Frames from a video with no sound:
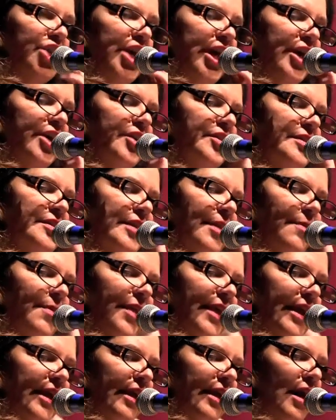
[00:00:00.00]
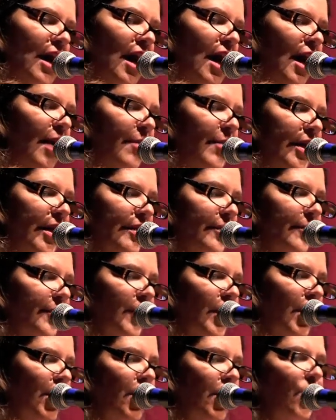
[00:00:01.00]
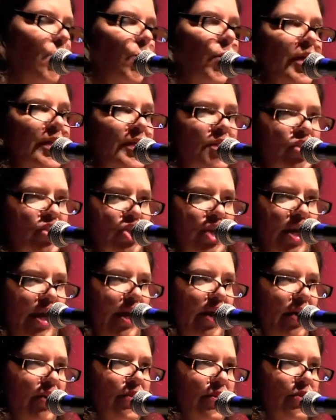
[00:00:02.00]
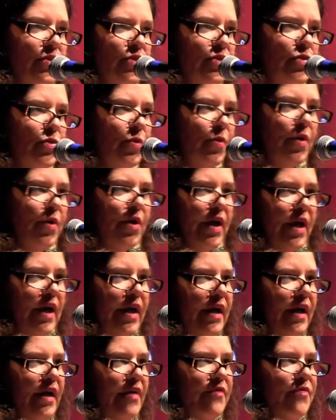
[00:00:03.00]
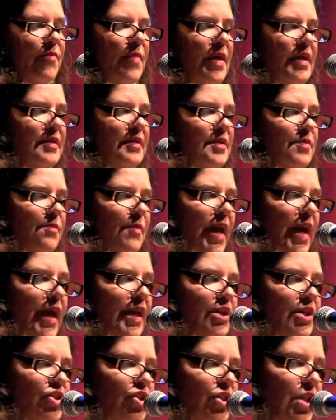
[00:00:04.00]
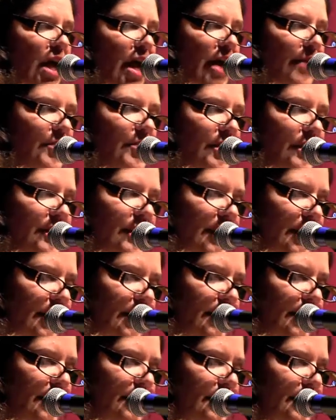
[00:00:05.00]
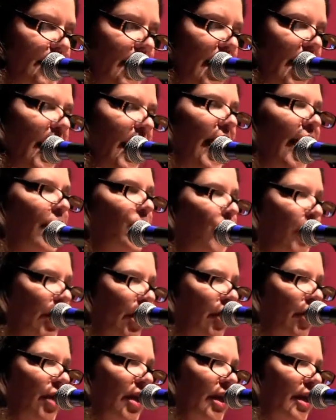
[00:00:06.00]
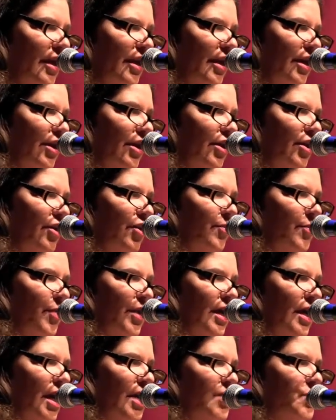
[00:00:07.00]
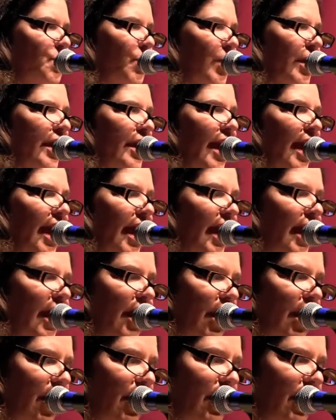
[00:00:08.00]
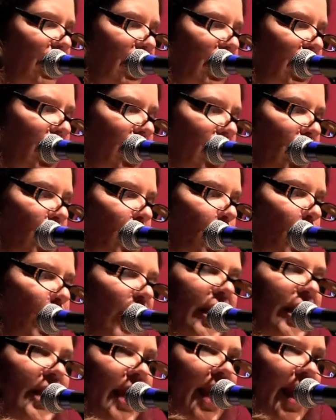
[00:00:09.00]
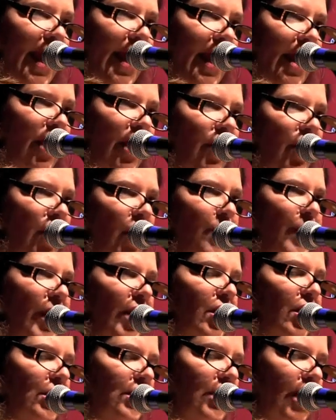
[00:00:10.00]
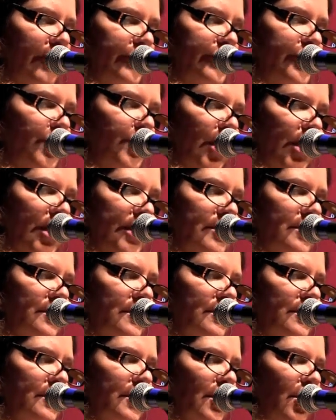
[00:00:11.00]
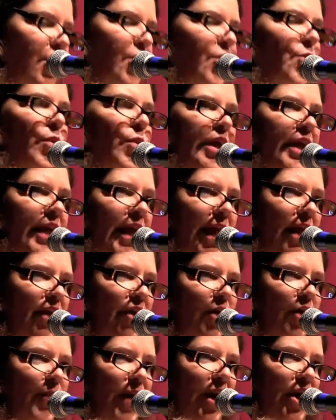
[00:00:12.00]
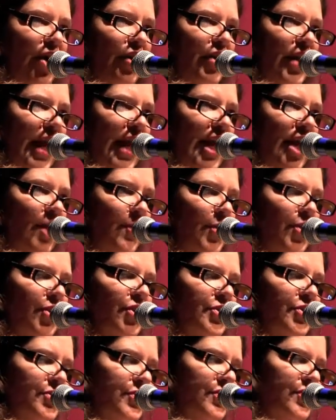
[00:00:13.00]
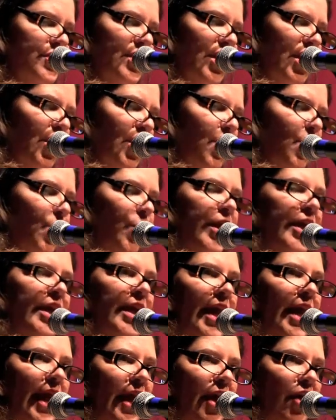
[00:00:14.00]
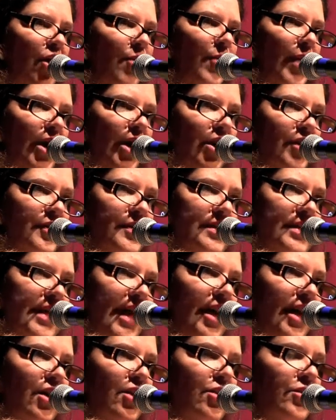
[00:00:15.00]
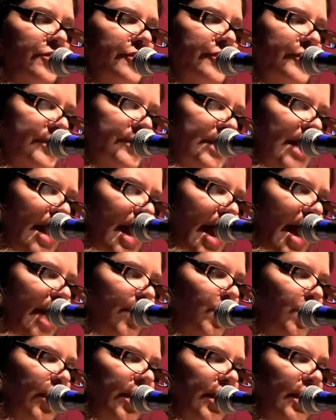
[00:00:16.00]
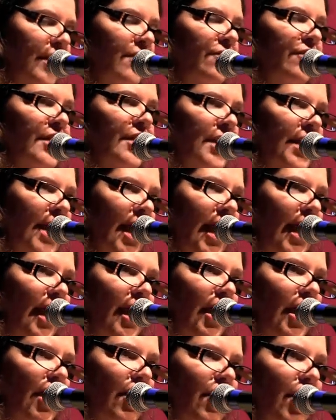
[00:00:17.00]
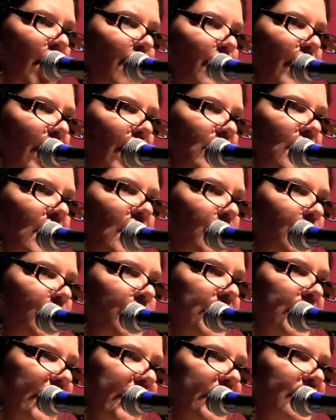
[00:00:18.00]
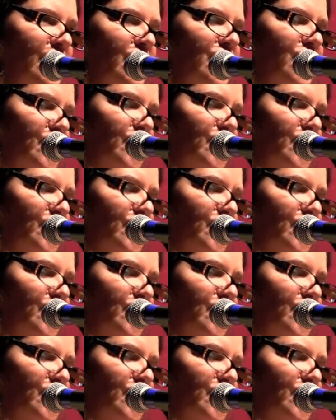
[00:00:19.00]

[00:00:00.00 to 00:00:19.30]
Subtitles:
share something in common. We share the story of mismanaged Lyme disease. And we are here because we care. We care about our loved ones. We care about our neighbors. We care about ourselves. And we even care about complete